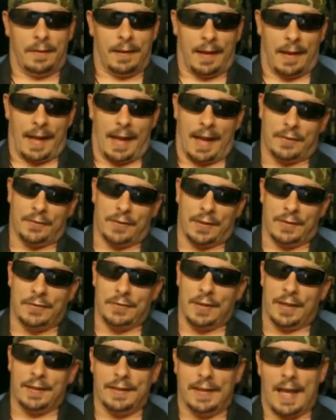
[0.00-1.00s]
As I
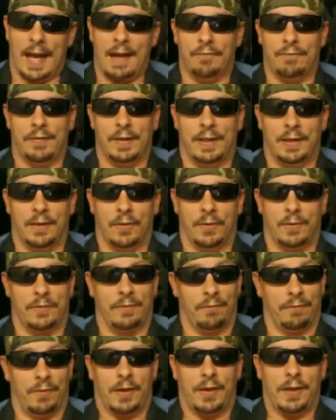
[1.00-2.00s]
said in that video, it's a
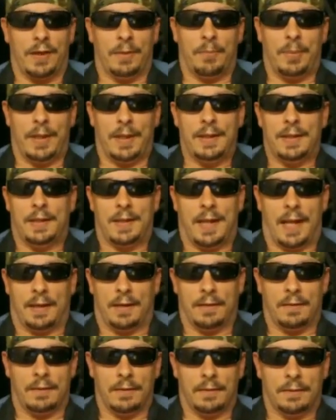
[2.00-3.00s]
very opinionated
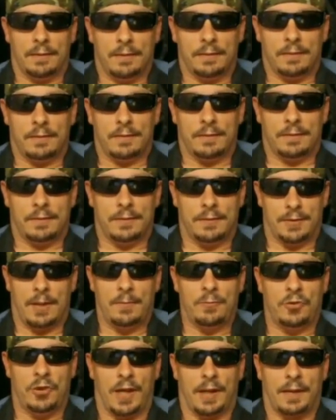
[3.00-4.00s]

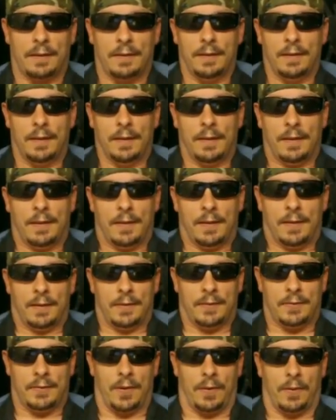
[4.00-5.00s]
subject,
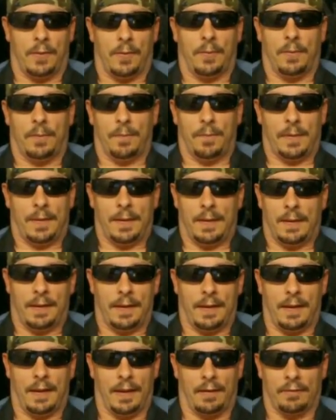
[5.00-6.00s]
so
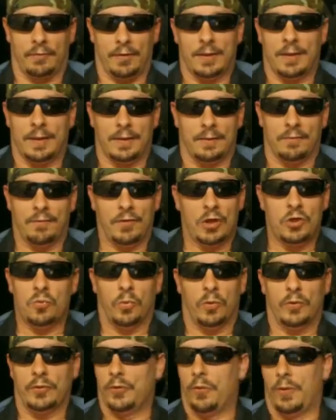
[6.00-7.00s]
every individual
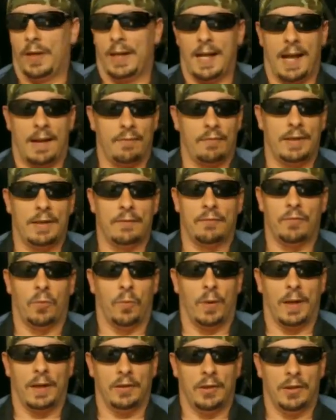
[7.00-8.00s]
is going to have a different way
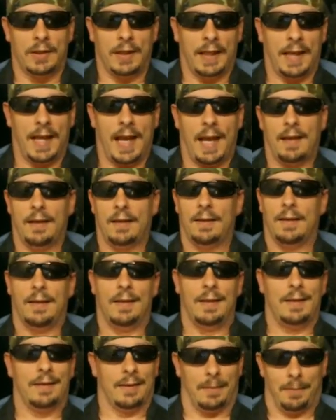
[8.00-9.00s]
of looking at it.
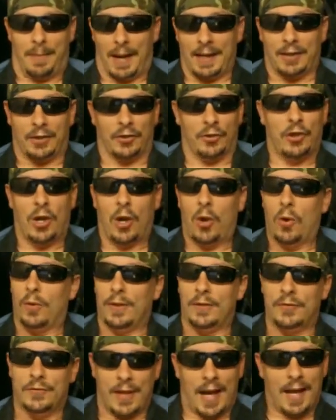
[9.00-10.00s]
The biker code
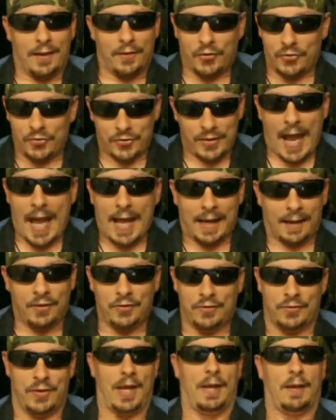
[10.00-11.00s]
is not a static
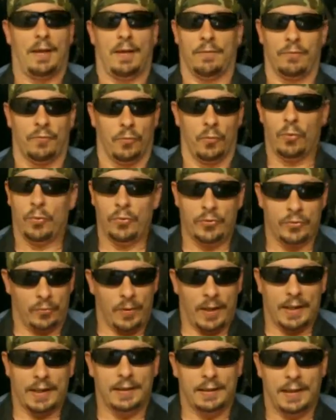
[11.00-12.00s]
set of rules and
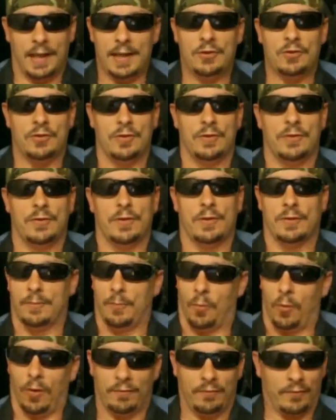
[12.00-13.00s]
regulations, it's
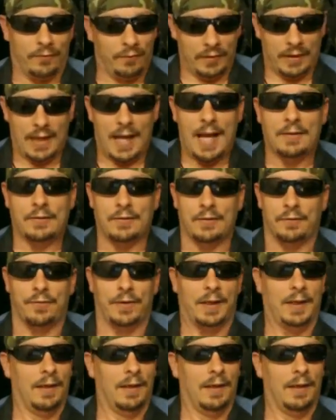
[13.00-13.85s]
more of a philosophy.